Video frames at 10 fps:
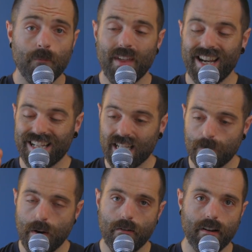that
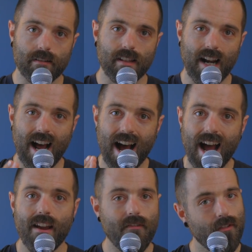experience, that
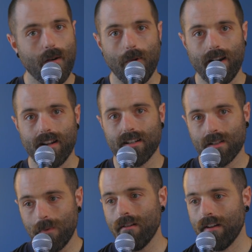high frame rate
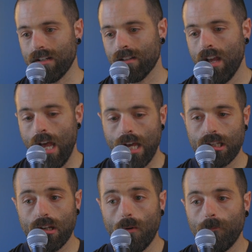experience.
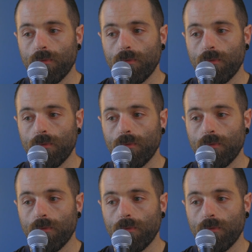So,